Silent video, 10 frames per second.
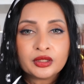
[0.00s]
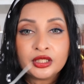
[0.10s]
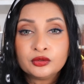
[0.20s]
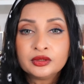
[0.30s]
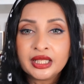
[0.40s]
Okay,
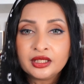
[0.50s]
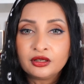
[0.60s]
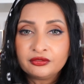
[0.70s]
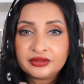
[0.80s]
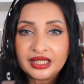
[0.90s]
don't think
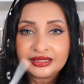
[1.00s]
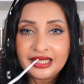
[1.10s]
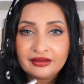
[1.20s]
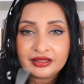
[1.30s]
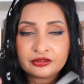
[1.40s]
of that
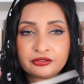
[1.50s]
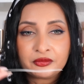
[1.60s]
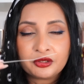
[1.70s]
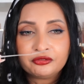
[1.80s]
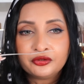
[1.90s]
character
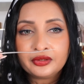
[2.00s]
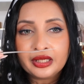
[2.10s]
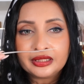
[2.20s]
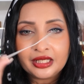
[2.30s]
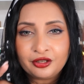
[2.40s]
from
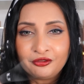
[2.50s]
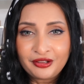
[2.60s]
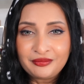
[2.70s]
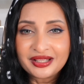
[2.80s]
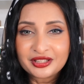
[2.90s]
Euphoria. Think of
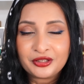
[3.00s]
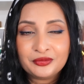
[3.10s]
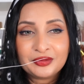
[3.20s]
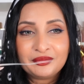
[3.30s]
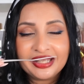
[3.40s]
him as a
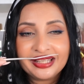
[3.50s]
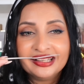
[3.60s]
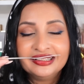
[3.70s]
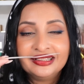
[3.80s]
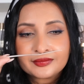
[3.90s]
human being,
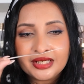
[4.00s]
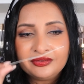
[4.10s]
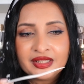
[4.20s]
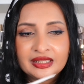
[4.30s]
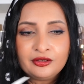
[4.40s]
yeah?
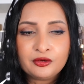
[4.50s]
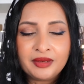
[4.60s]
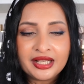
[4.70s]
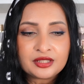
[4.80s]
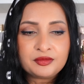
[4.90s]
Definitely
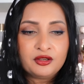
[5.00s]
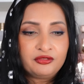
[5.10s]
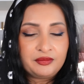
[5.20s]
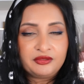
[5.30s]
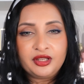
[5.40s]
reminds me of
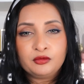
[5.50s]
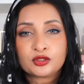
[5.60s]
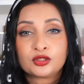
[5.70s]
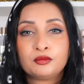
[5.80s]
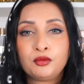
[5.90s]
him. If he
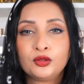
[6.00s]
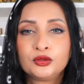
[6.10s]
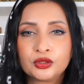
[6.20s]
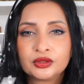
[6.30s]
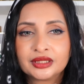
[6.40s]
was on a
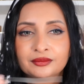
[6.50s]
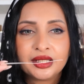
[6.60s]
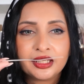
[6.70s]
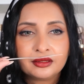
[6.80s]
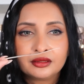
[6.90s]
boat or
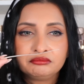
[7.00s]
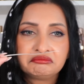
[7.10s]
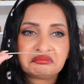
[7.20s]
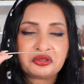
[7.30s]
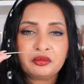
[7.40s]
something,
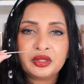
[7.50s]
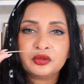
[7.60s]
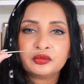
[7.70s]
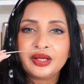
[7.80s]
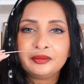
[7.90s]
probably
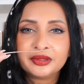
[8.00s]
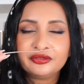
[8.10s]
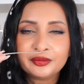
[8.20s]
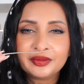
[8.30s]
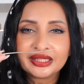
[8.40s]
would wear a
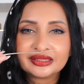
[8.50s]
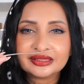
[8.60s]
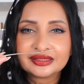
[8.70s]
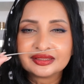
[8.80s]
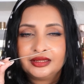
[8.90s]
perfume like
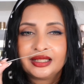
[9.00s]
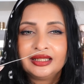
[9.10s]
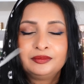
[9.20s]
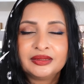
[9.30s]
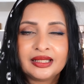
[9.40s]
this. The
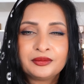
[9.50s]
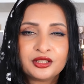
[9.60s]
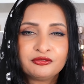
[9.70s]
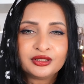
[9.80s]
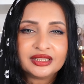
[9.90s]
color
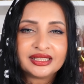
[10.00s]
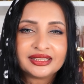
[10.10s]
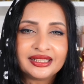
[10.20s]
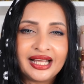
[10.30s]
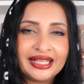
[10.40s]
perception for this
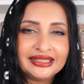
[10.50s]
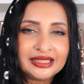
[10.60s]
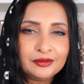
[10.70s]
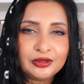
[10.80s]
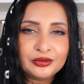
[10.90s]
is an
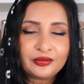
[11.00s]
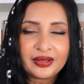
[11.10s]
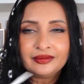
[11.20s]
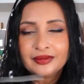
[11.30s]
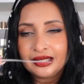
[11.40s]
icy
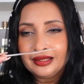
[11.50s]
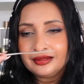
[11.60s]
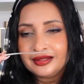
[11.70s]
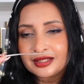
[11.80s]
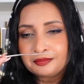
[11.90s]
blue-green,
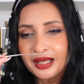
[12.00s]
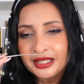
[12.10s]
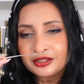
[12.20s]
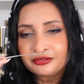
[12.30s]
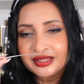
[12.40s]

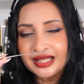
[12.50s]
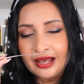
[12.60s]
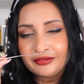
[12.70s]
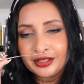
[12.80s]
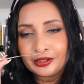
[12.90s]
despite of it
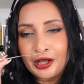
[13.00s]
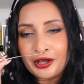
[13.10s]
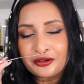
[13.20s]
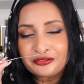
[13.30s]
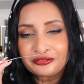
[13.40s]
having a
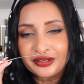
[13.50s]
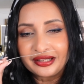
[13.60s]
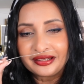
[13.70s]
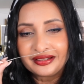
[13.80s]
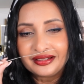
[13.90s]
lot
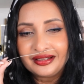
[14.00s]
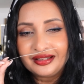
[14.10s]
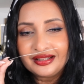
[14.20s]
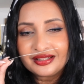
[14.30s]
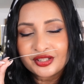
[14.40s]
of
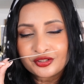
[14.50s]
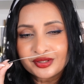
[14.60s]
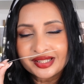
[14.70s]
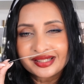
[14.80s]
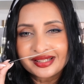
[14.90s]

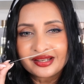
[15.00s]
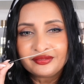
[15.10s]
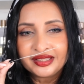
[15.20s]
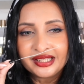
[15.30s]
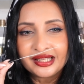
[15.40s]
citruses and
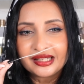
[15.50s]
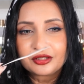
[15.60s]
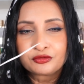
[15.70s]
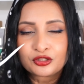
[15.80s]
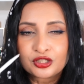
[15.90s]
everything, and
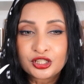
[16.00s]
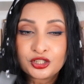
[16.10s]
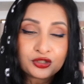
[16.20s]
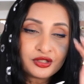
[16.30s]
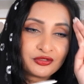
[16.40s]
it
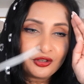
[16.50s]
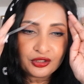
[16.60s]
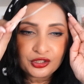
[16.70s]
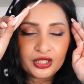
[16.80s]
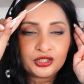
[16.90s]
should have
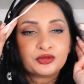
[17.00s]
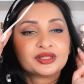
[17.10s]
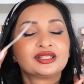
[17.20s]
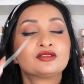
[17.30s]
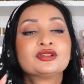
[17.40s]
gone into a
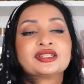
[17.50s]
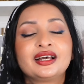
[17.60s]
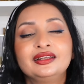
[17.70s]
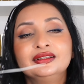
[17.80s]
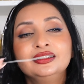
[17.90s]
citrus
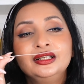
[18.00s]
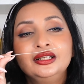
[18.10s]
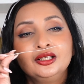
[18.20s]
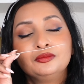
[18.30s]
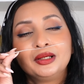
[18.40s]
color,
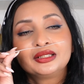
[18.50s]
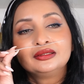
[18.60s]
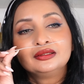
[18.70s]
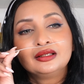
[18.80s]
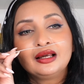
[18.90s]
but
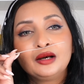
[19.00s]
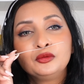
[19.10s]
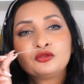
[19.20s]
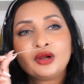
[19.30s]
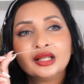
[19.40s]
I
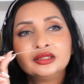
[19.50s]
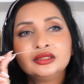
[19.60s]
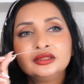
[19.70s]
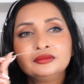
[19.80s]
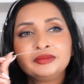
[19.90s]
would
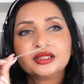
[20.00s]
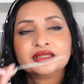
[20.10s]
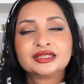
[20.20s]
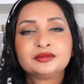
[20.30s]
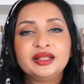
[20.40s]
rather,
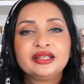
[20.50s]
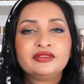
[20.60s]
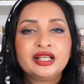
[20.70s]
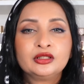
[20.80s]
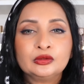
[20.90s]
because it's smelling
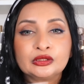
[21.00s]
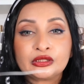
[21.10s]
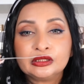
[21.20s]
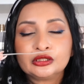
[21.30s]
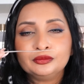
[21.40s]
very
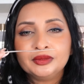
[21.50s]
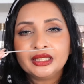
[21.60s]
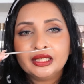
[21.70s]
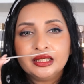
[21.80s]
coastal to me.